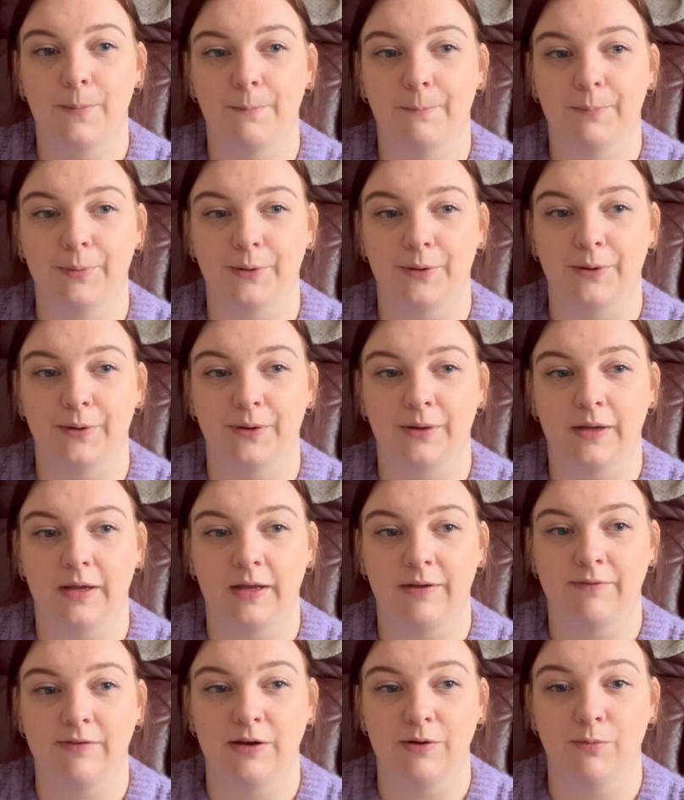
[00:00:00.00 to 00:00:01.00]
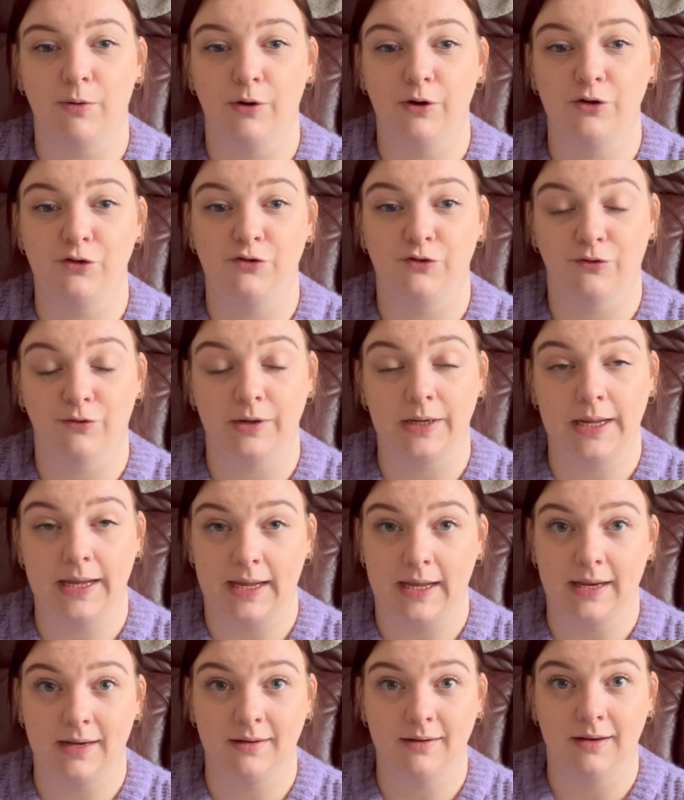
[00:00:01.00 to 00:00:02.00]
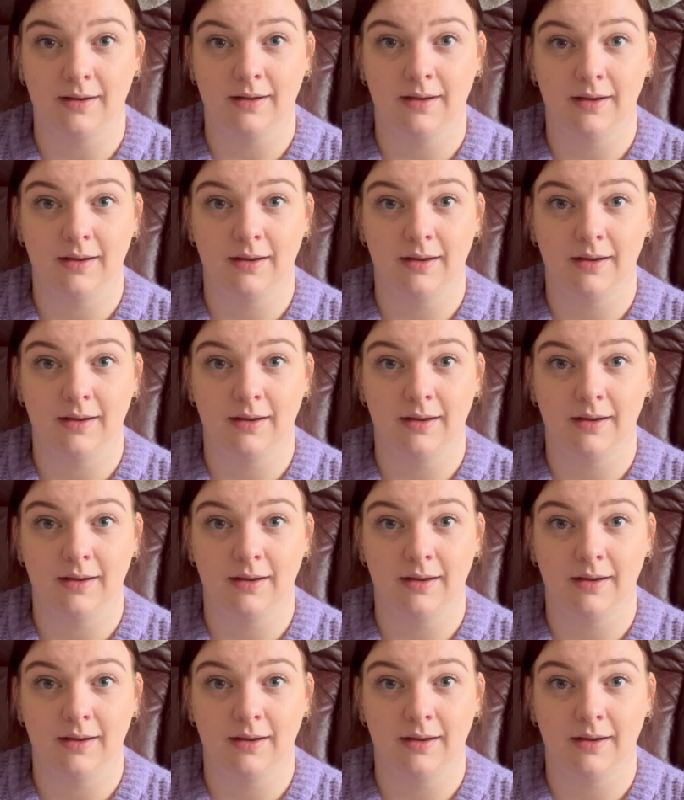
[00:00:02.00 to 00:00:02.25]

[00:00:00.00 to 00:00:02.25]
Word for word: but if you want to join in